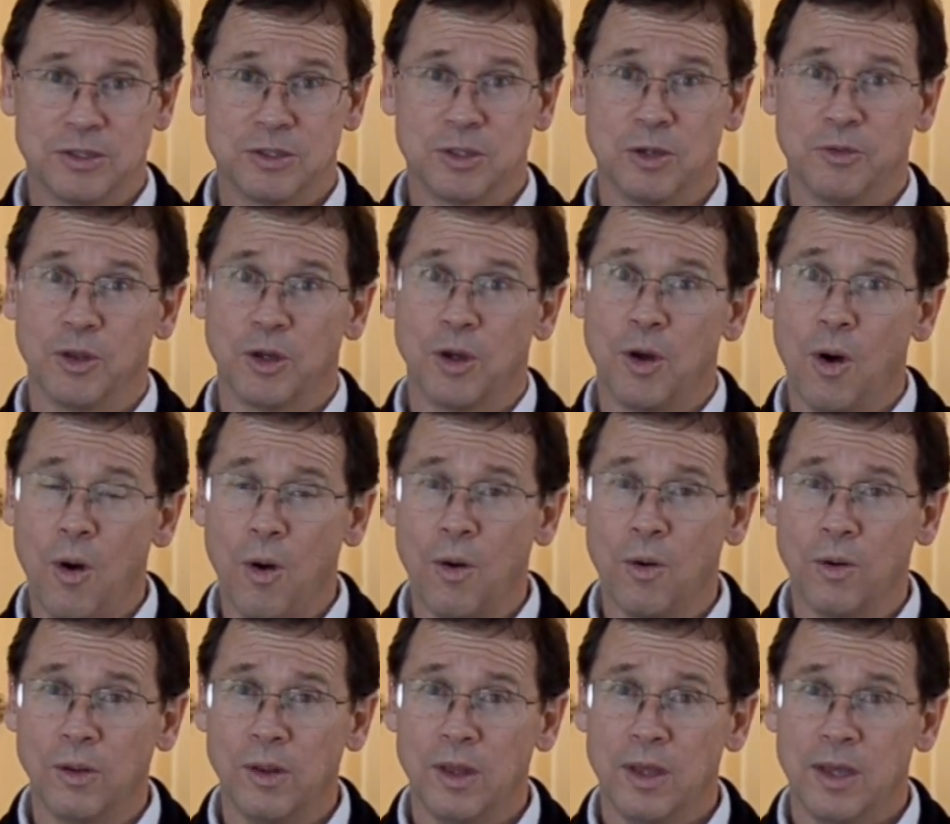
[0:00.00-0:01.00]
So the
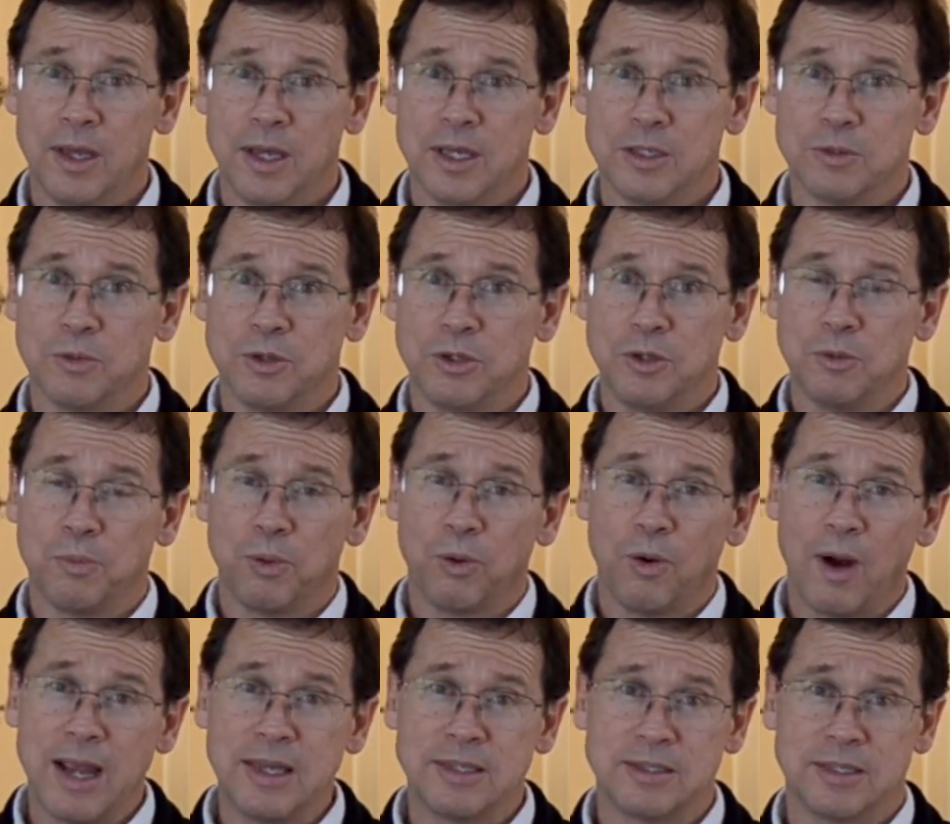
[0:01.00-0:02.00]
goal is, when you
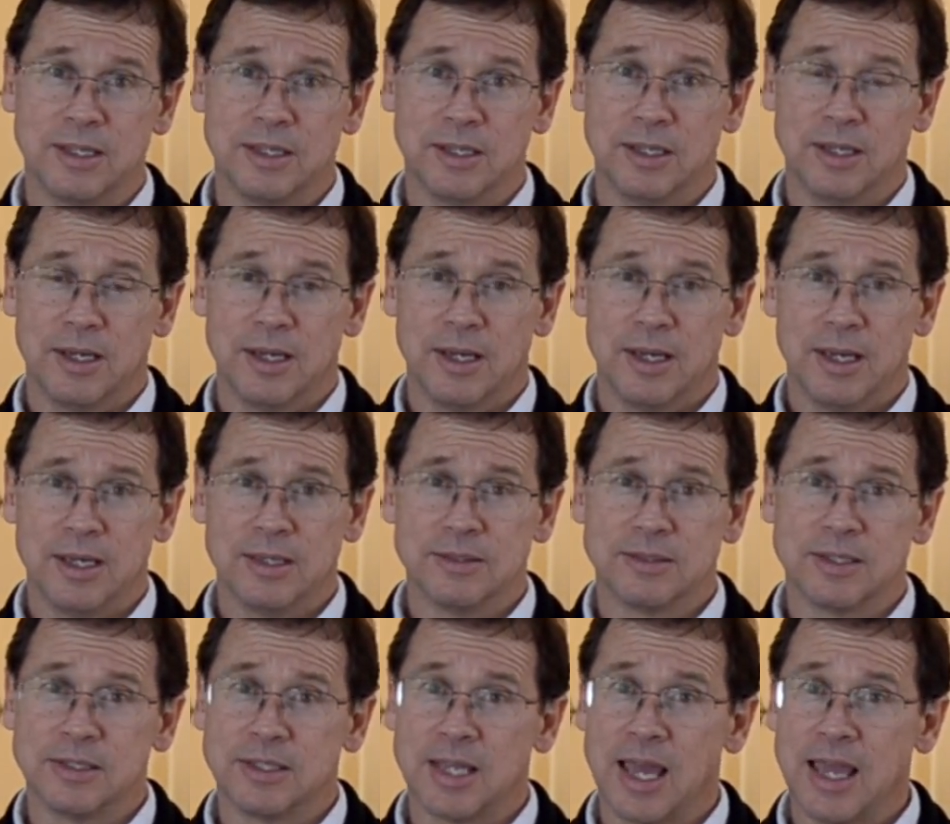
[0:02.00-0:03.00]
price it, is
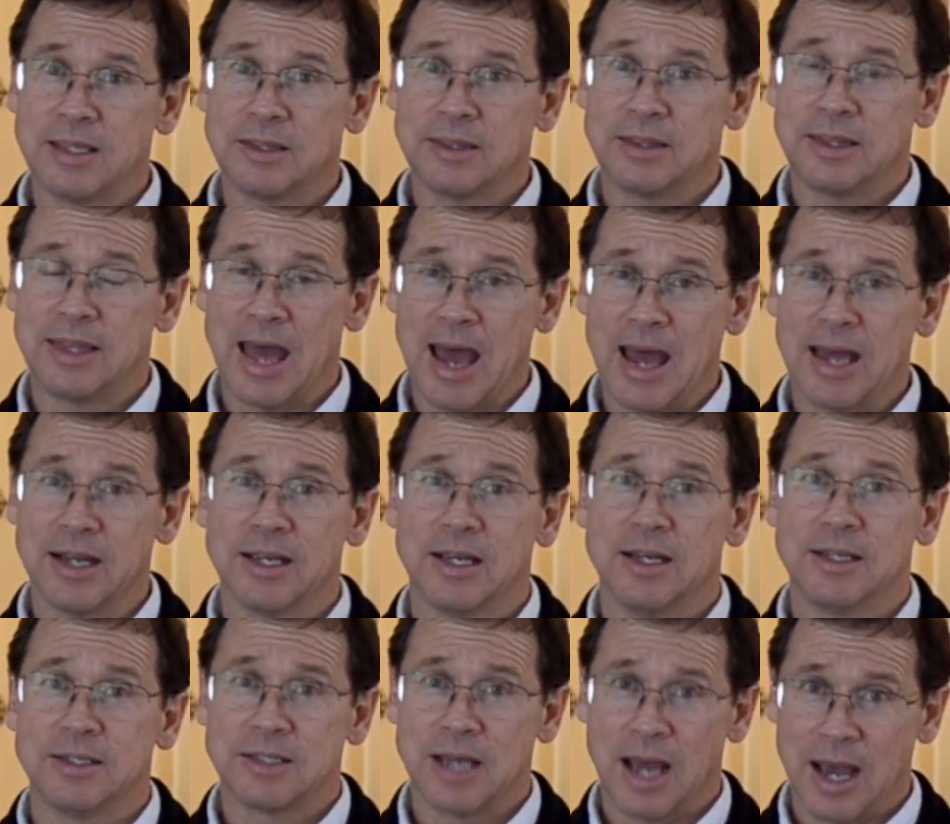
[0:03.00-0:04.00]
to take that
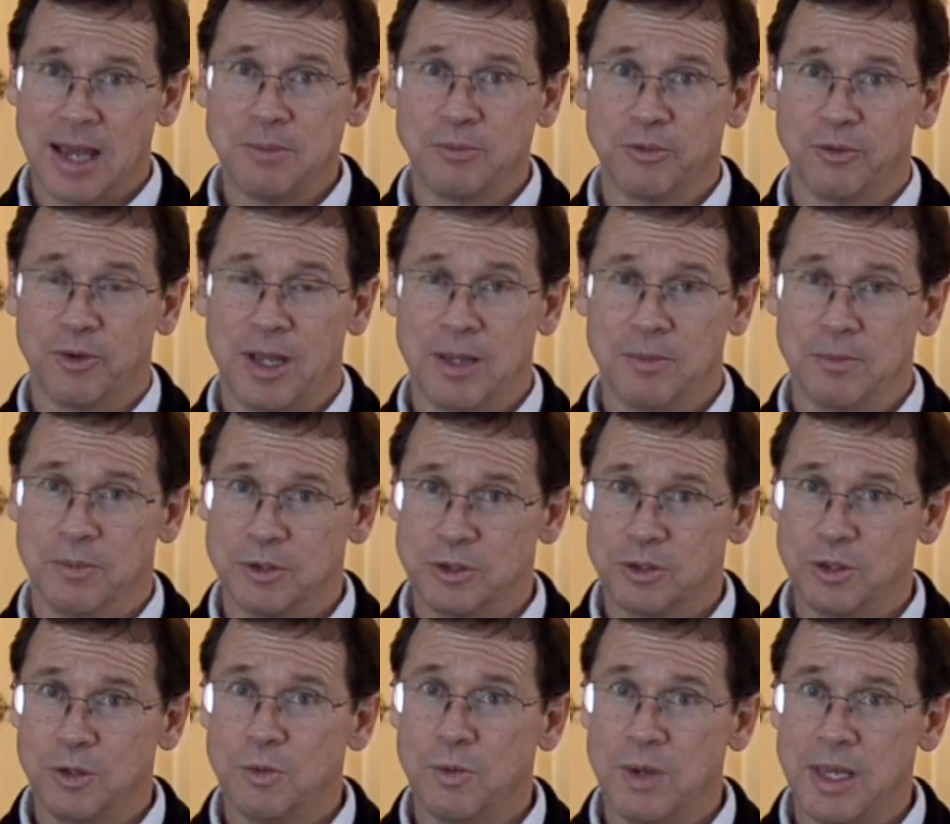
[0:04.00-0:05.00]
time frame,
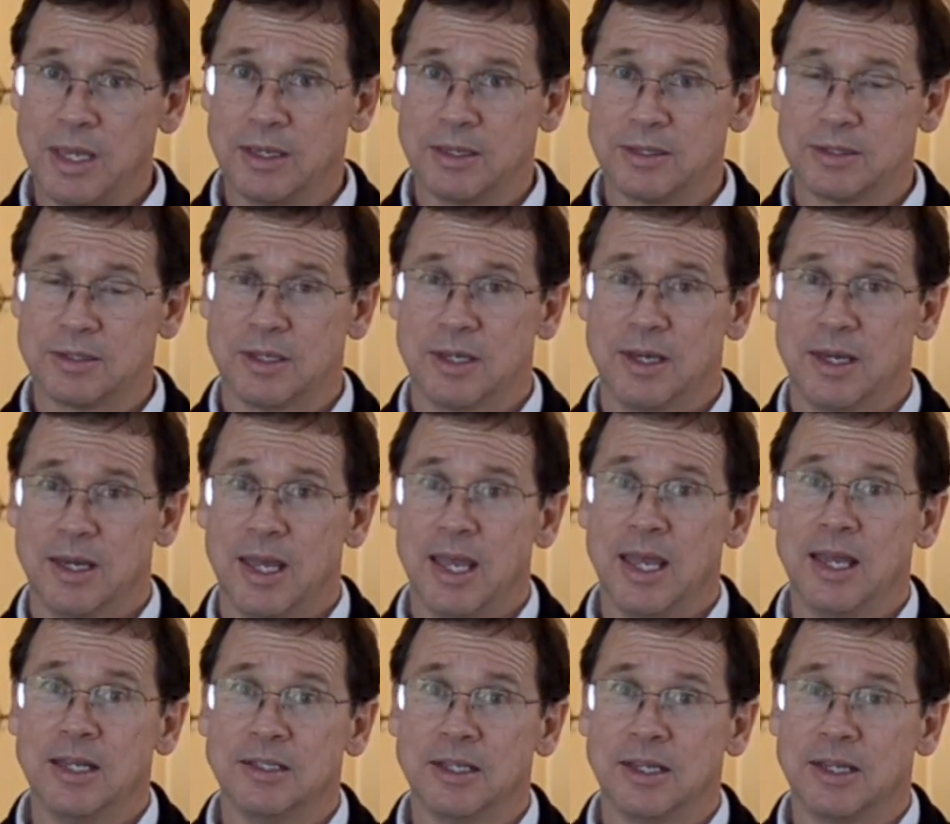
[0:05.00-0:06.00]
2 weeks,
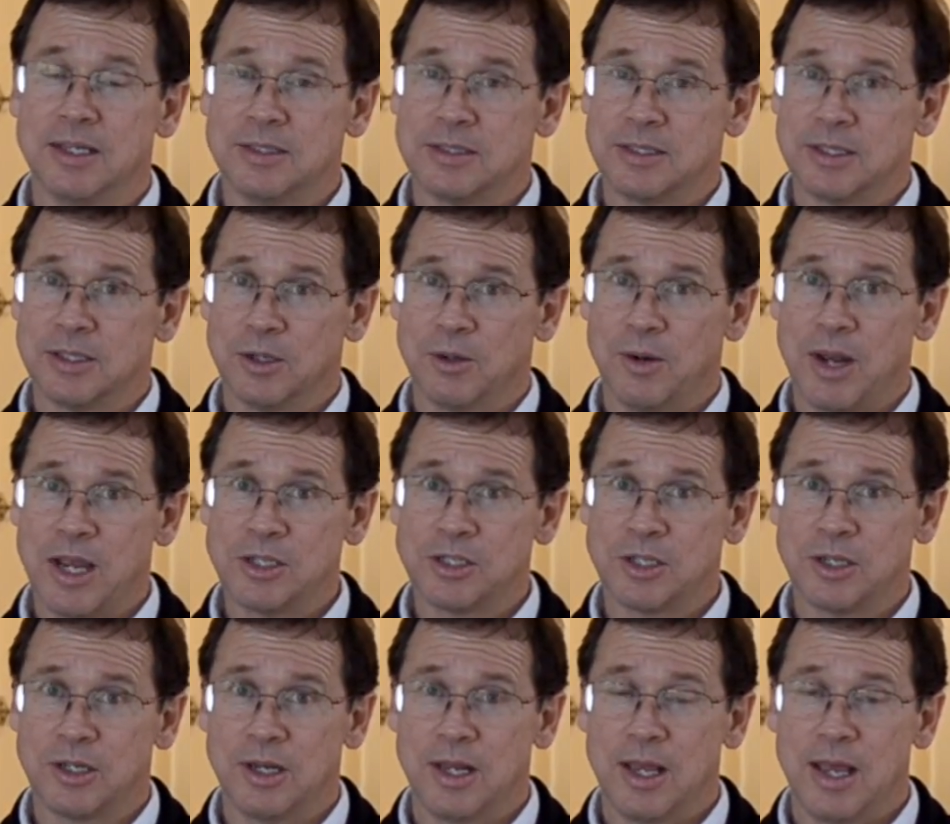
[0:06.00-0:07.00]
into
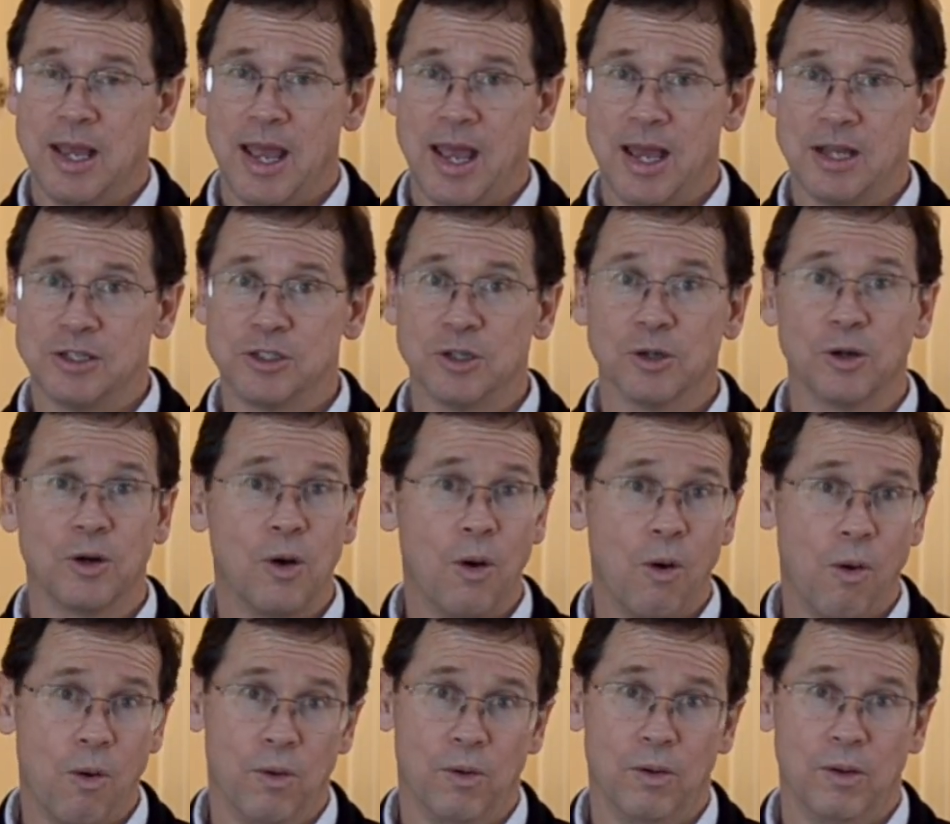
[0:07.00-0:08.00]
consideration as your
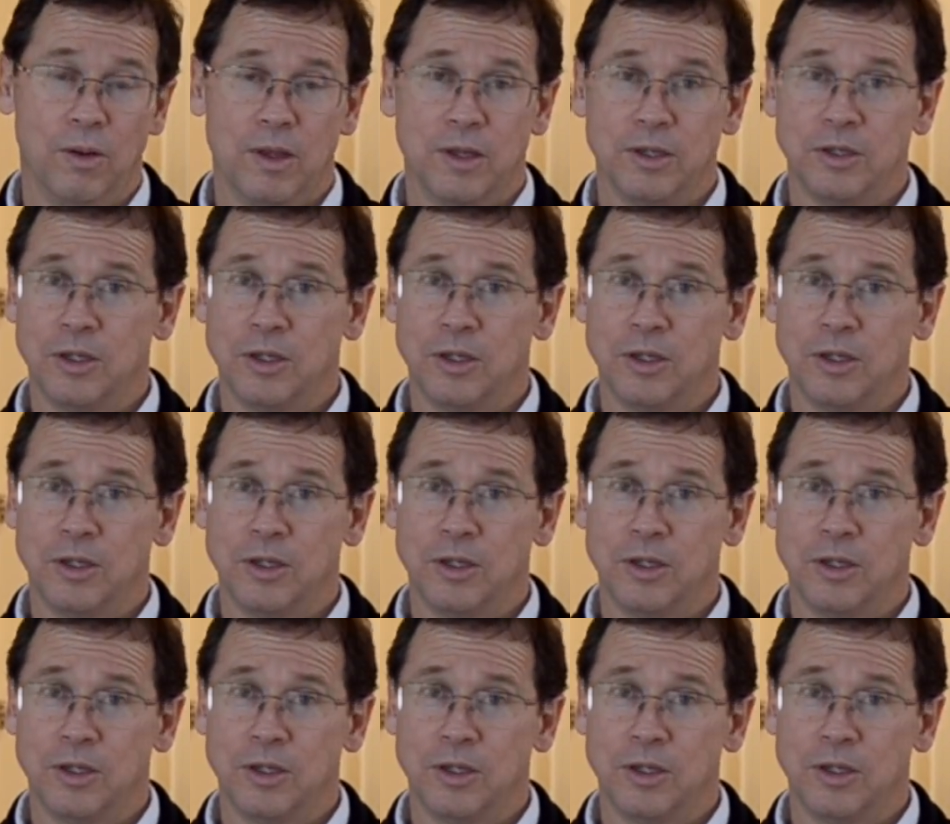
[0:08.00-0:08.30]
goal.